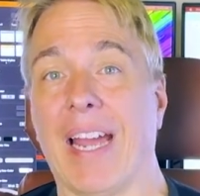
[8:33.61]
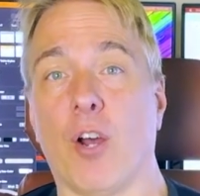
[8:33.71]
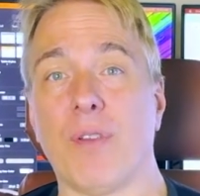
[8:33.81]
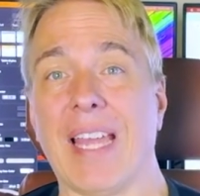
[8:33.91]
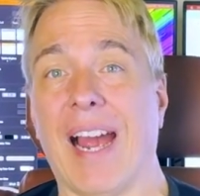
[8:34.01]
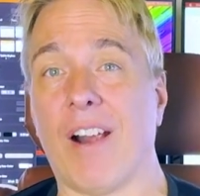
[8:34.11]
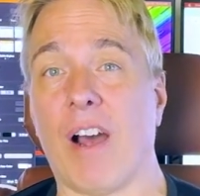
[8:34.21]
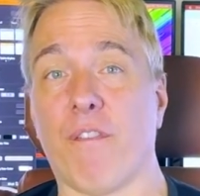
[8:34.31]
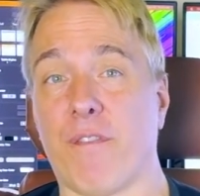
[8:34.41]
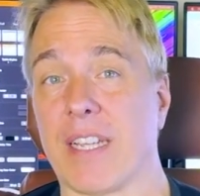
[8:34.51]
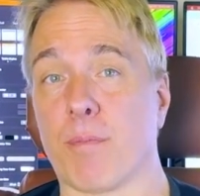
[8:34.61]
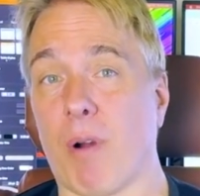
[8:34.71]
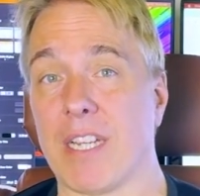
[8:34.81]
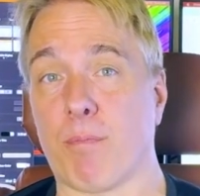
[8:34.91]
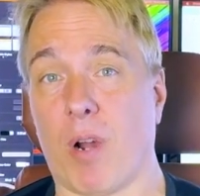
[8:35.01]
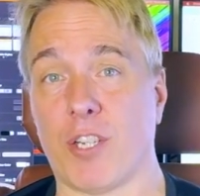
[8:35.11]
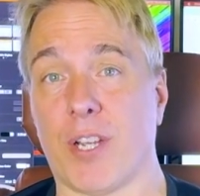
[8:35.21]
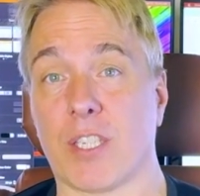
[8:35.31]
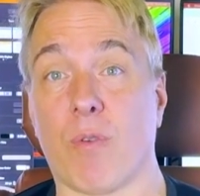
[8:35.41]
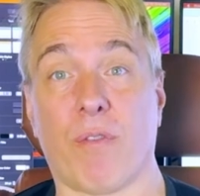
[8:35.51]
I only hire out fixed price
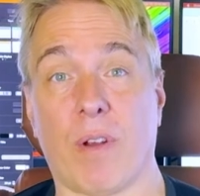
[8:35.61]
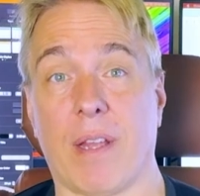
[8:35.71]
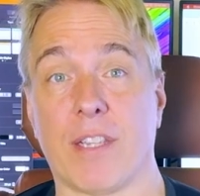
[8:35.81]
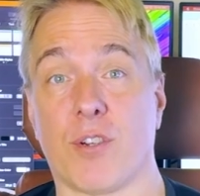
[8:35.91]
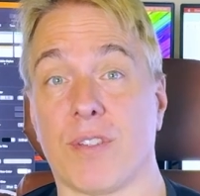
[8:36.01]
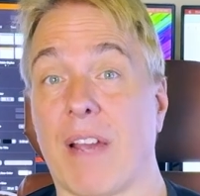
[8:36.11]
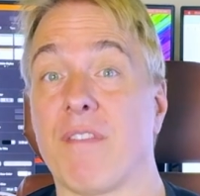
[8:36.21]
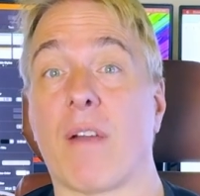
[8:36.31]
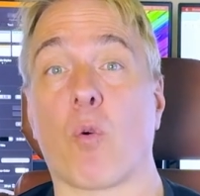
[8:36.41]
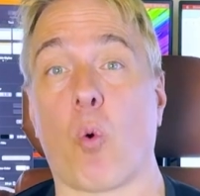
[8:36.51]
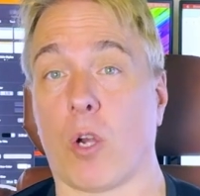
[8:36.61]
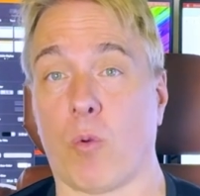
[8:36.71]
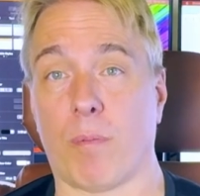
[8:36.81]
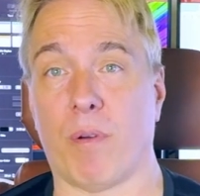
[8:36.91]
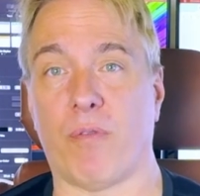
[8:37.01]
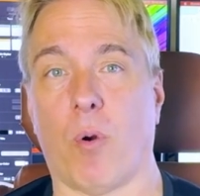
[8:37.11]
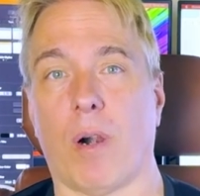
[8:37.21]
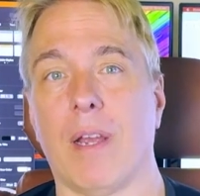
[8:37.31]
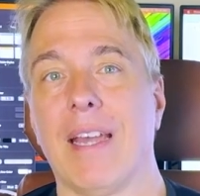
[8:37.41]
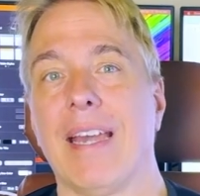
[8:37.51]
projects with freelancers I've never worked with before.